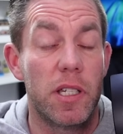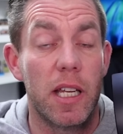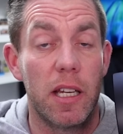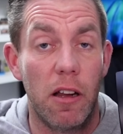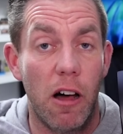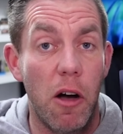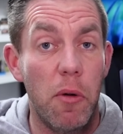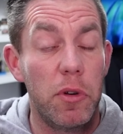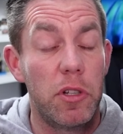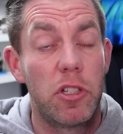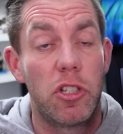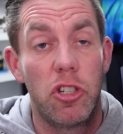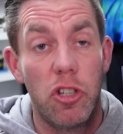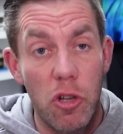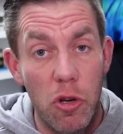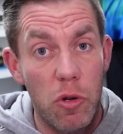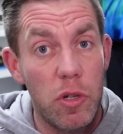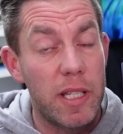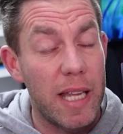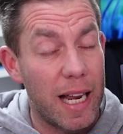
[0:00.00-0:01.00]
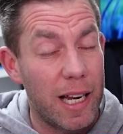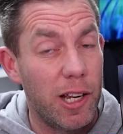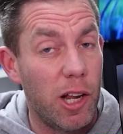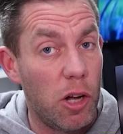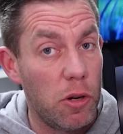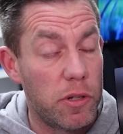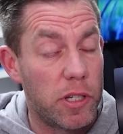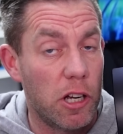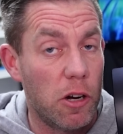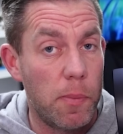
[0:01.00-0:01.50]
And I would choose that
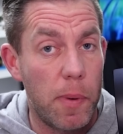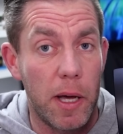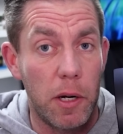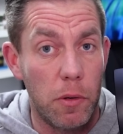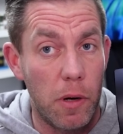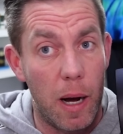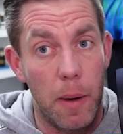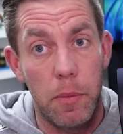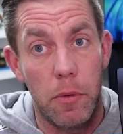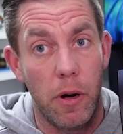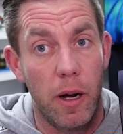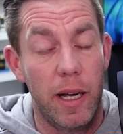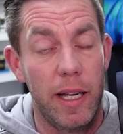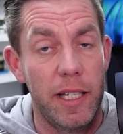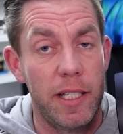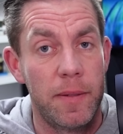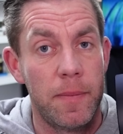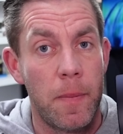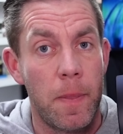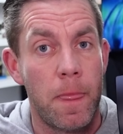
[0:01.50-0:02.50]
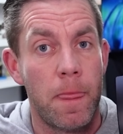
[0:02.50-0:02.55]
load cell pedal upgrade